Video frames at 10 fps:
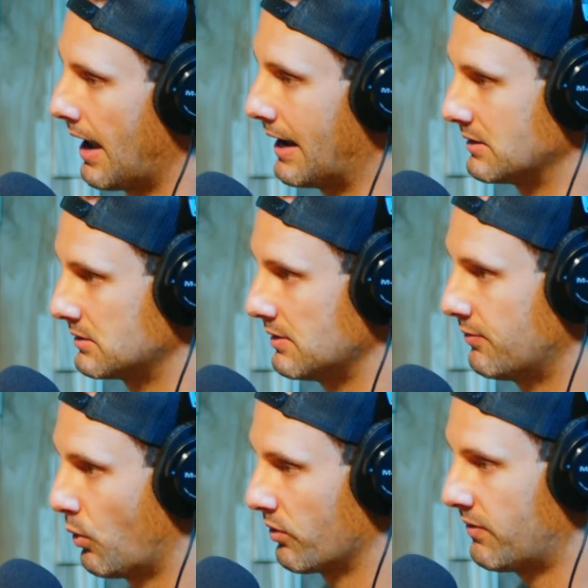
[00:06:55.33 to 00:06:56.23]
at
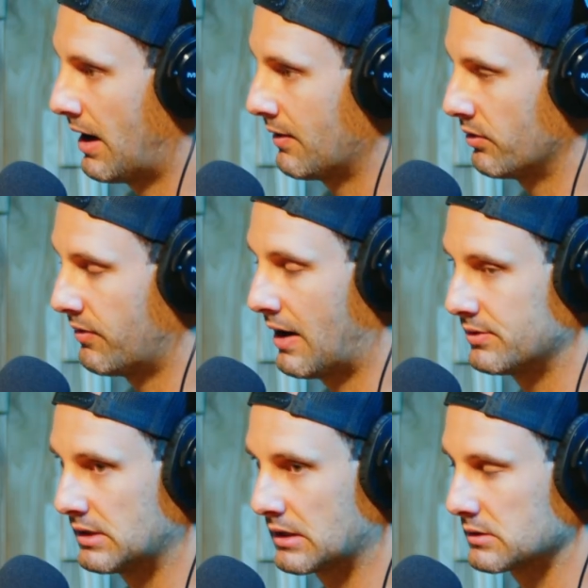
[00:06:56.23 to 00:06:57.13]
C4, 5, or 5,
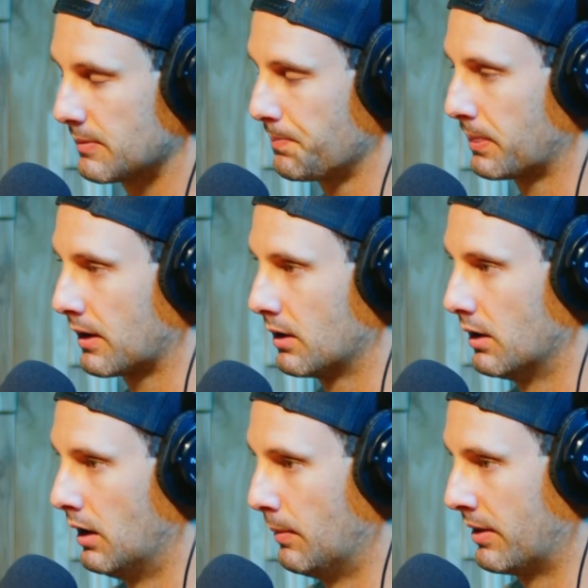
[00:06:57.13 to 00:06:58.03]
6,
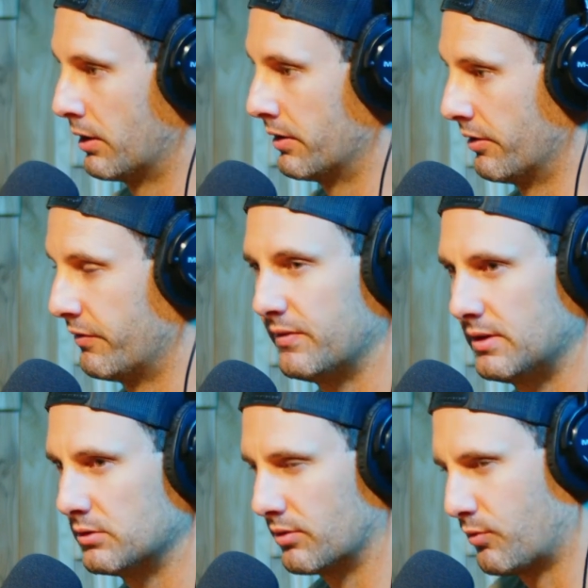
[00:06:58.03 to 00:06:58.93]
and they're in their
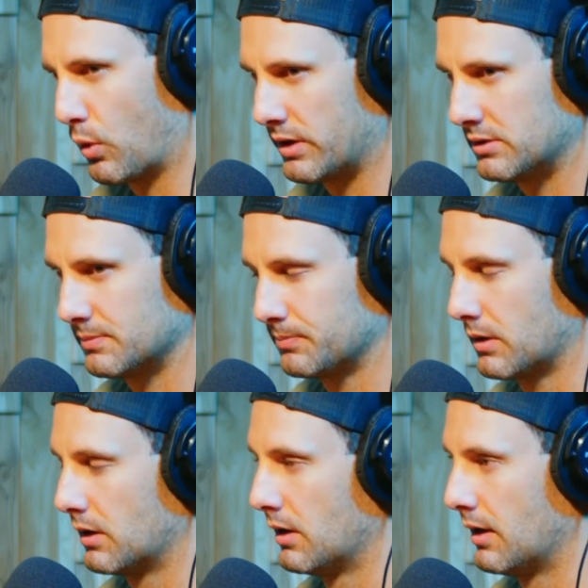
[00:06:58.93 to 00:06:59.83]
50s or 40s,
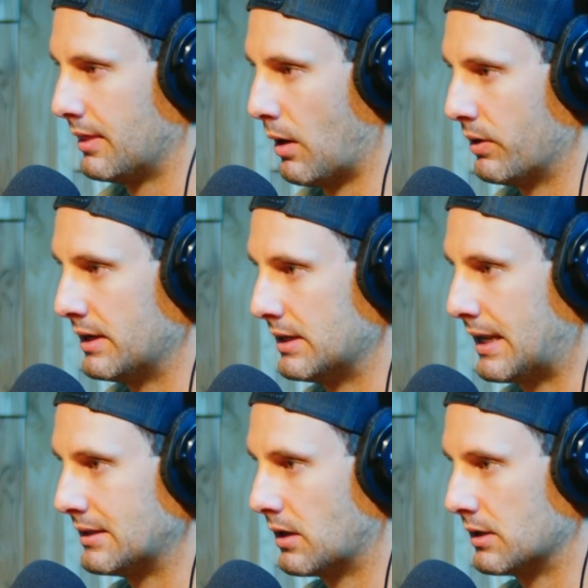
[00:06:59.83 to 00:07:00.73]
that would
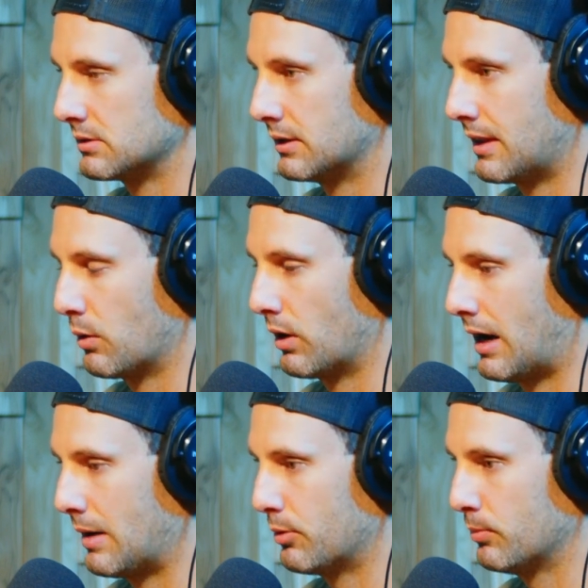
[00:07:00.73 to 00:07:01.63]
indicate to us that they were
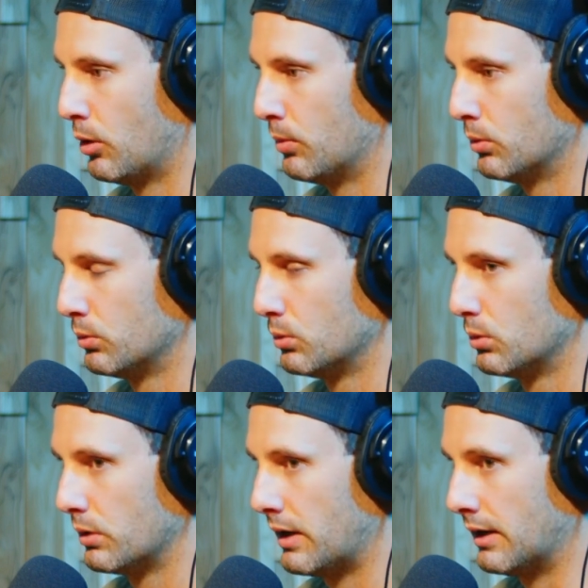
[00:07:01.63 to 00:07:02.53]
hypermobile
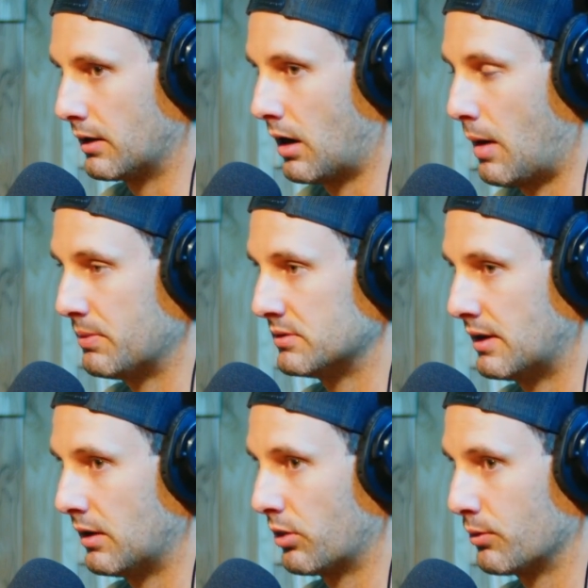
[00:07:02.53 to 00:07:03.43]
and
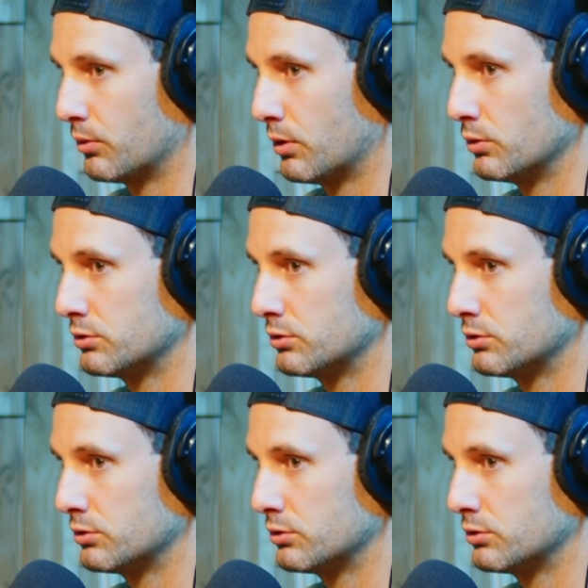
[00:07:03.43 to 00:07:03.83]
compensating through those